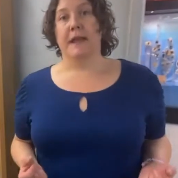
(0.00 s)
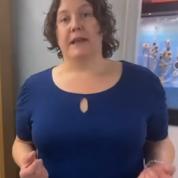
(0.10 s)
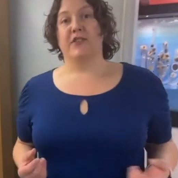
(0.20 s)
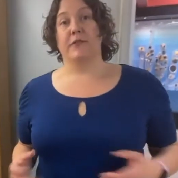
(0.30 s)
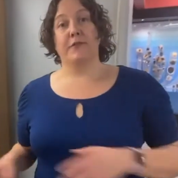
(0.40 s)

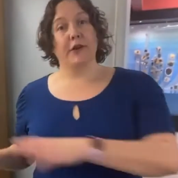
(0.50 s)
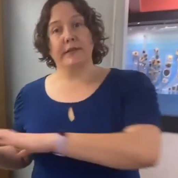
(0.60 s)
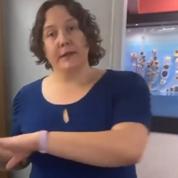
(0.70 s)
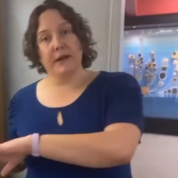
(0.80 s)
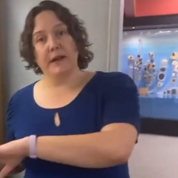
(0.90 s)
There's very
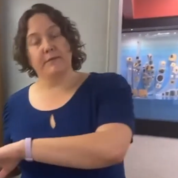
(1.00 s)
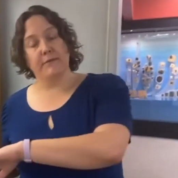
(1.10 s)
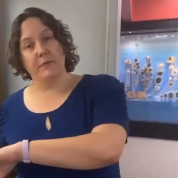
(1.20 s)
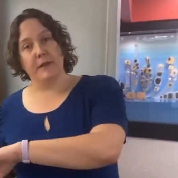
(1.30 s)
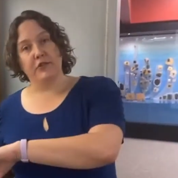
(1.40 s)
limited
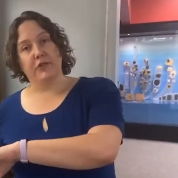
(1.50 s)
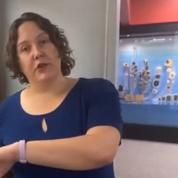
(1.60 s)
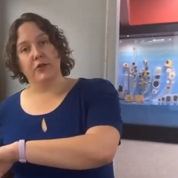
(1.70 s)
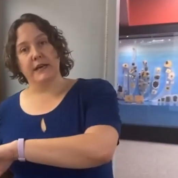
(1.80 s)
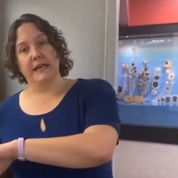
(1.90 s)
information
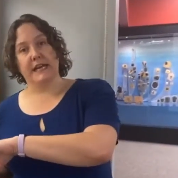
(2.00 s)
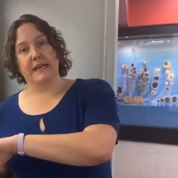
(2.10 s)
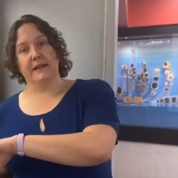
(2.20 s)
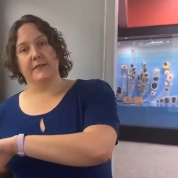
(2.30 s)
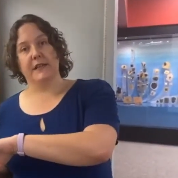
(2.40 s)
you can get
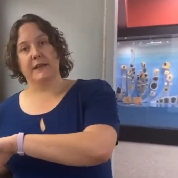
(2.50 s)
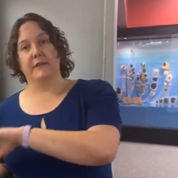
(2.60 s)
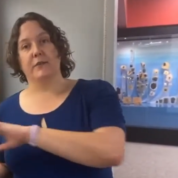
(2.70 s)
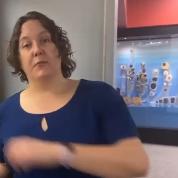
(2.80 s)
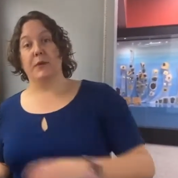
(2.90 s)
out of
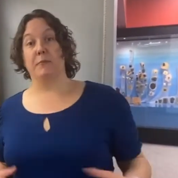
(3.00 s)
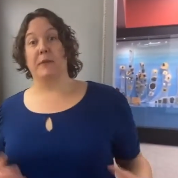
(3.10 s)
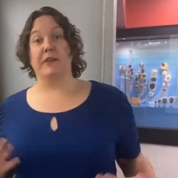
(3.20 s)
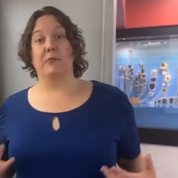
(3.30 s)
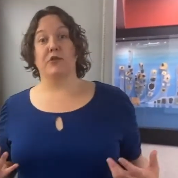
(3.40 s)
these,
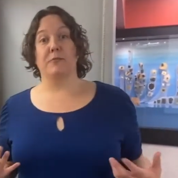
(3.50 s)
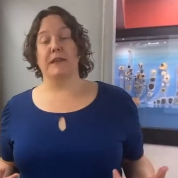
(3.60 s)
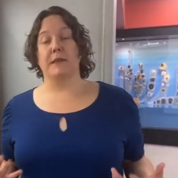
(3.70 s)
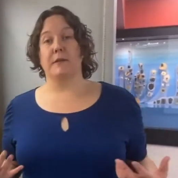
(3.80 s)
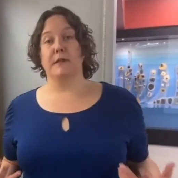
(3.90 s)
which make
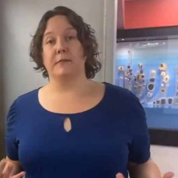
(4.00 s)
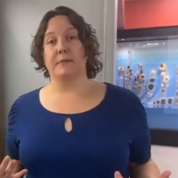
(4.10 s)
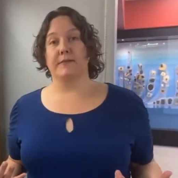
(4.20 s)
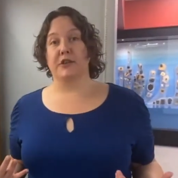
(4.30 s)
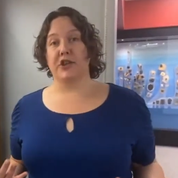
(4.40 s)
them a little
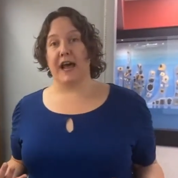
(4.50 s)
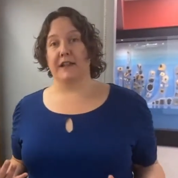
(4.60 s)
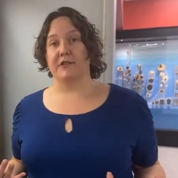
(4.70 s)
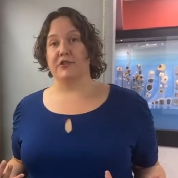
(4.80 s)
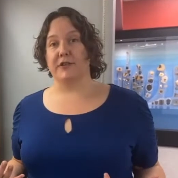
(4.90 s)
bit of a
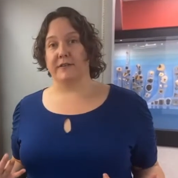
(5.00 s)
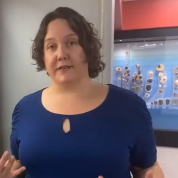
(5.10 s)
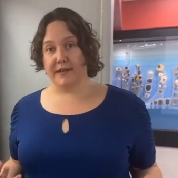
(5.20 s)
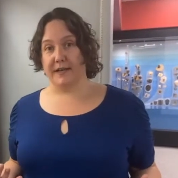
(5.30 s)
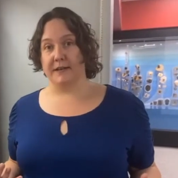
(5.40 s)
challenge to
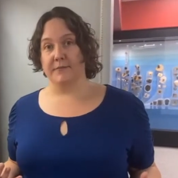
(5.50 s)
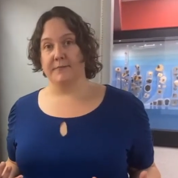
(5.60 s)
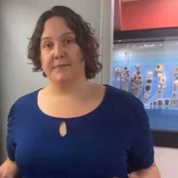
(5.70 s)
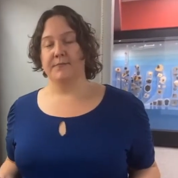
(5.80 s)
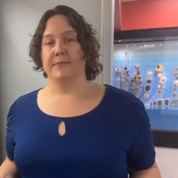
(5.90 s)
study,
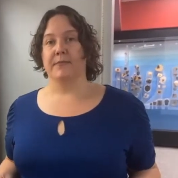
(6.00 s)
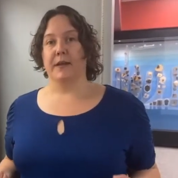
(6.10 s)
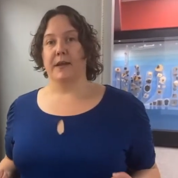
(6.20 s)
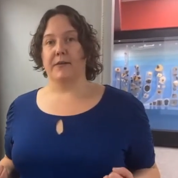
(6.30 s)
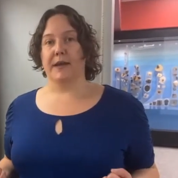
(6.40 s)

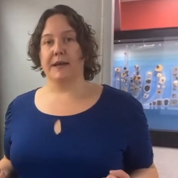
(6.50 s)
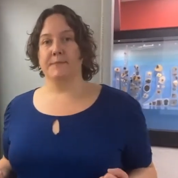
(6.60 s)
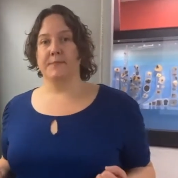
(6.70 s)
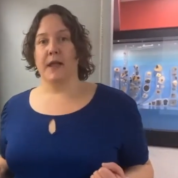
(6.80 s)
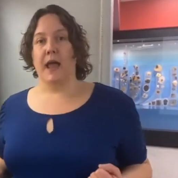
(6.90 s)
okay?
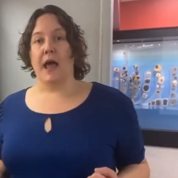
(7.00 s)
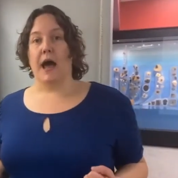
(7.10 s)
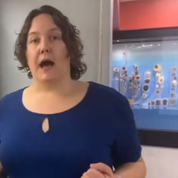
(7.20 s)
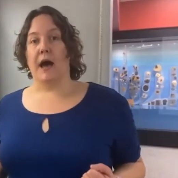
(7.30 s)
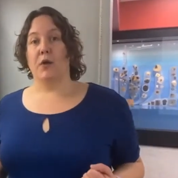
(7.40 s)

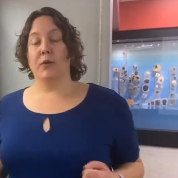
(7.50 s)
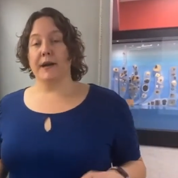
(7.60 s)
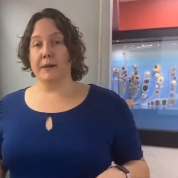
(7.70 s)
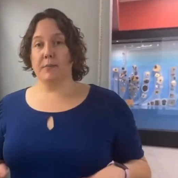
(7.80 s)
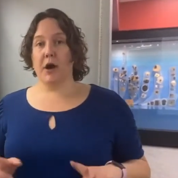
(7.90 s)
We're
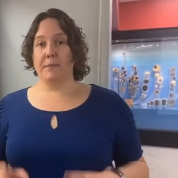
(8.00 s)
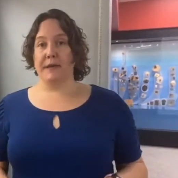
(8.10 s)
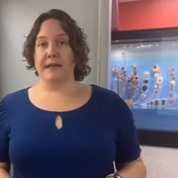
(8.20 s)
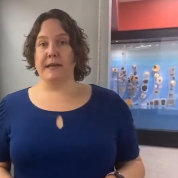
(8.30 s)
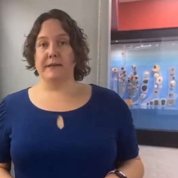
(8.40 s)
gonna pop
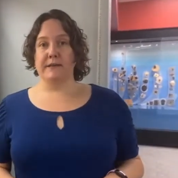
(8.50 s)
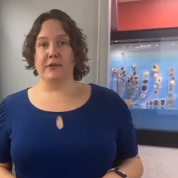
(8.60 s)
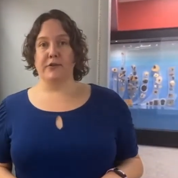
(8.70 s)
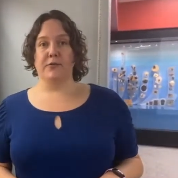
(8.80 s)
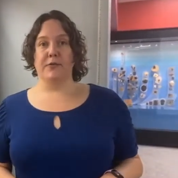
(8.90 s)

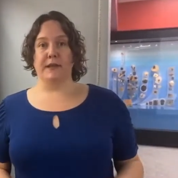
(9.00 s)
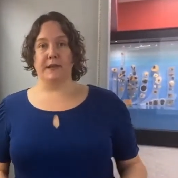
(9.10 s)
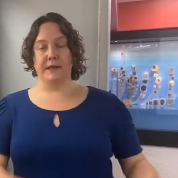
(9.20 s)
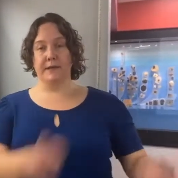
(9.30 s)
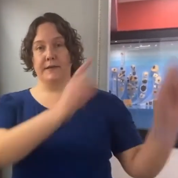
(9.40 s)
into
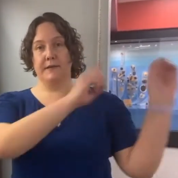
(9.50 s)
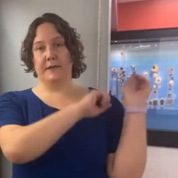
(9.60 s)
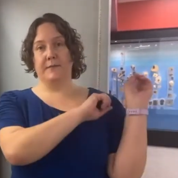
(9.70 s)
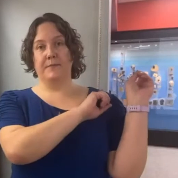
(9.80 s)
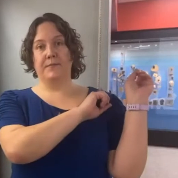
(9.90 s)
the
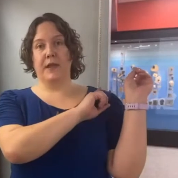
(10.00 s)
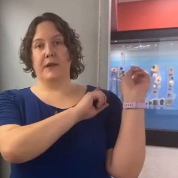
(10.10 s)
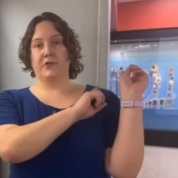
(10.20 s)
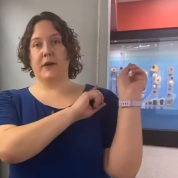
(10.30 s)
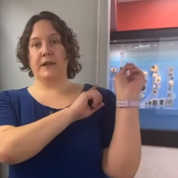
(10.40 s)

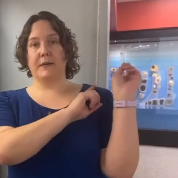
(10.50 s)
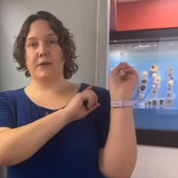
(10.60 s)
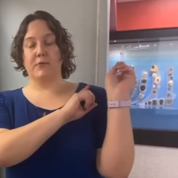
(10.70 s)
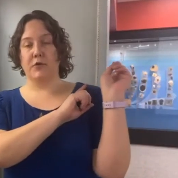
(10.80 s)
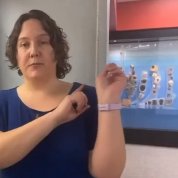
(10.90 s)

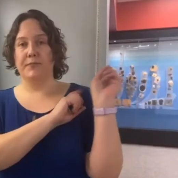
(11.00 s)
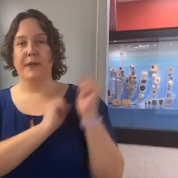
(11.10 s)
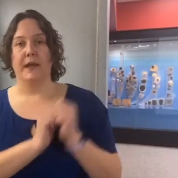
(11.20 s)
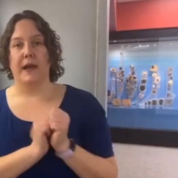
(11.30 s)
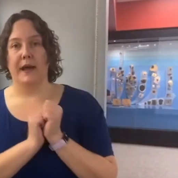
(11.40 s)
Trilobite room
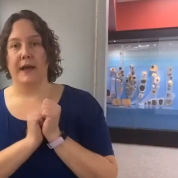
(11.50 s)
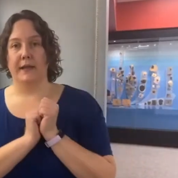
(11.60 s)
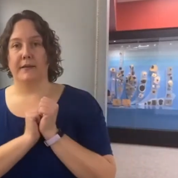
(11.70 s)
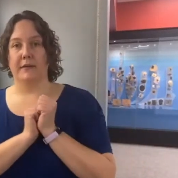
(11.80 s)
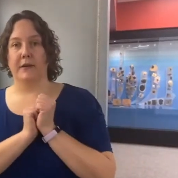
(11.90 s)

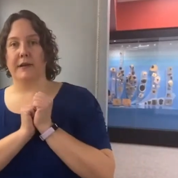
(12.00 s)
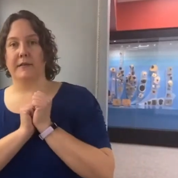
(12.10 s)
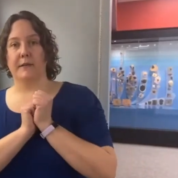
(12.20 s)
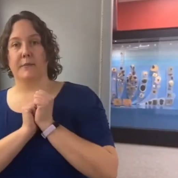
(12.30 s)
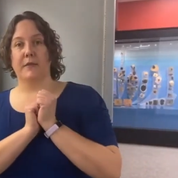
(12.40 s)
and look at
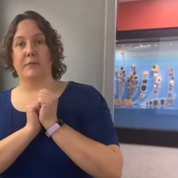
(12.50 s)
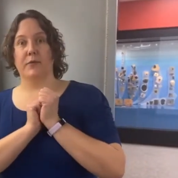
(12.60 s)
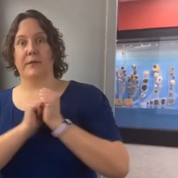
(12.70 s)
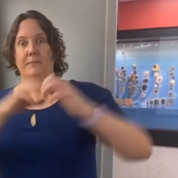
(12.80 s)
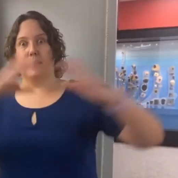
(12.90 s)
some of the
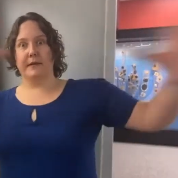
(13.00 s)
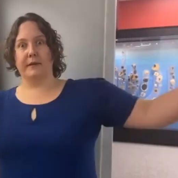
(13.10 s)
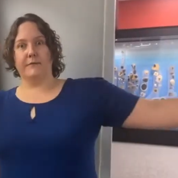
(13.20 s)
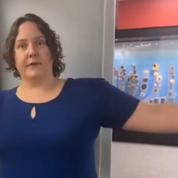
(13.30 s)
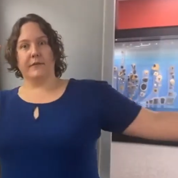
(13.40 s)
most
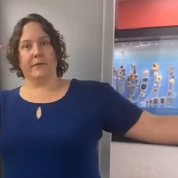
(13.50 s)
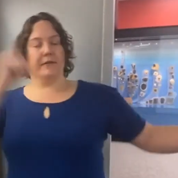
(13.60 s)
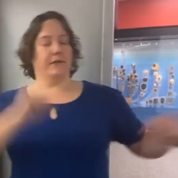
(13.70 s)
abundant fossils in the